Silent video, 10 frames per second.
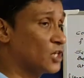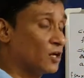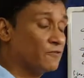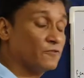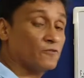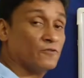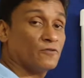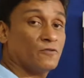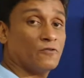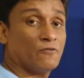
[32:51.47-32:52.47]
of
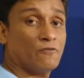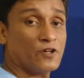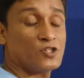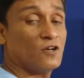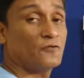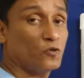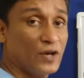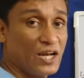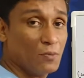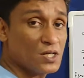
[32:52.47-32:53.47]
function of two
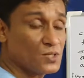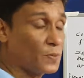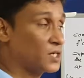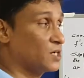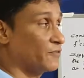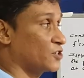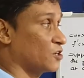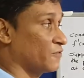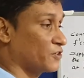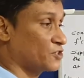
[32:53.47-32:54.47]
variables, partial
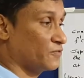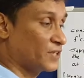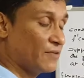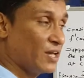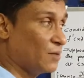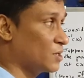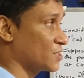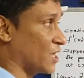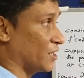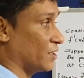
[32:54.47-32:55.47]
differential of function of three
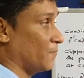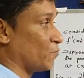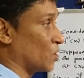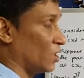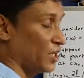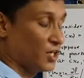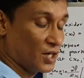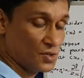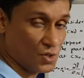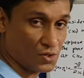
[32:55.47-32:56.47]
variables, and
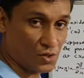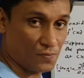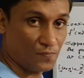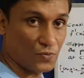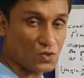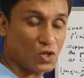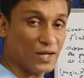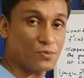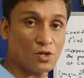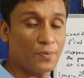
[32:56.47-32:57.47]
linearization. So I
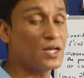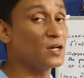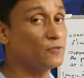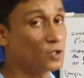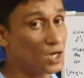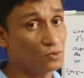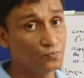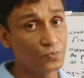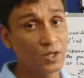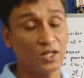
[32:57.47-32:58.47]
am stopping here for
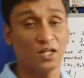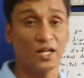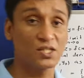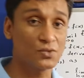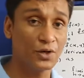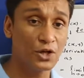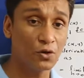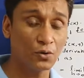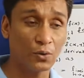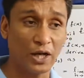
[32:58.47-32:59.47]
now. In the next
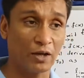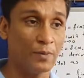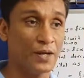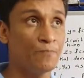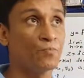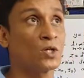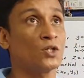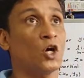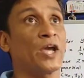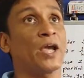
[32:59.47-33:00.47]
video, I will be
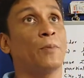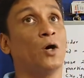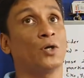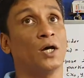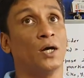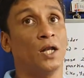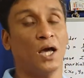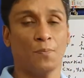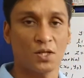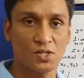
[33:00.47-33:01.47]
talking about
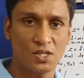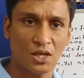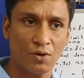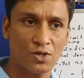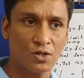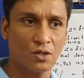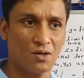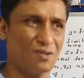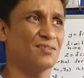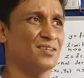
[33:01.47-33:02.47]
Laplace's equation,
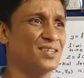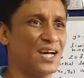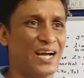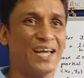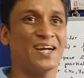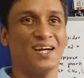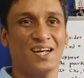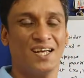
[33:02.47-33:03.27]
or the higher